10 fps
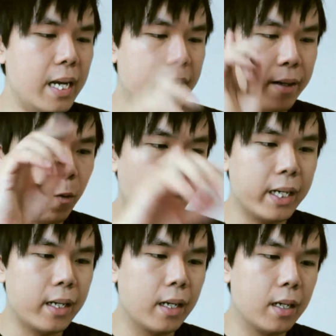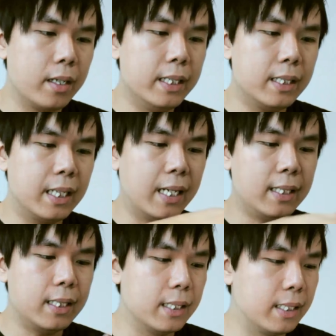And what this
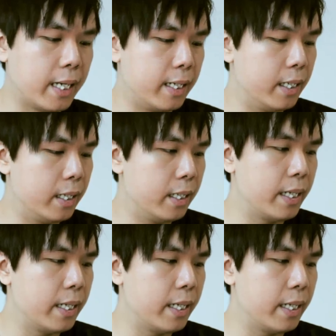does is that